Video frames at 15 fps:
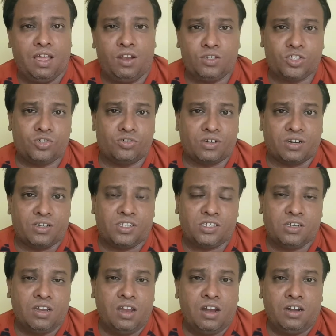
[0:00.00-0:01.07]
Hello
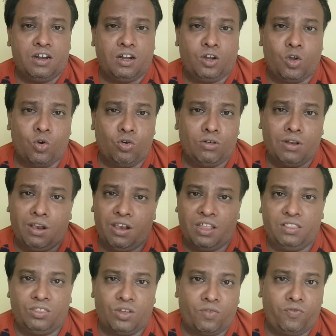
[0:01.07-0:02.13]
students, the total
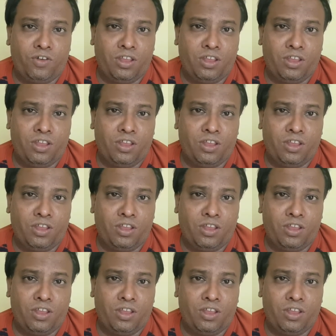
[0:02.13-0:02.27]
length of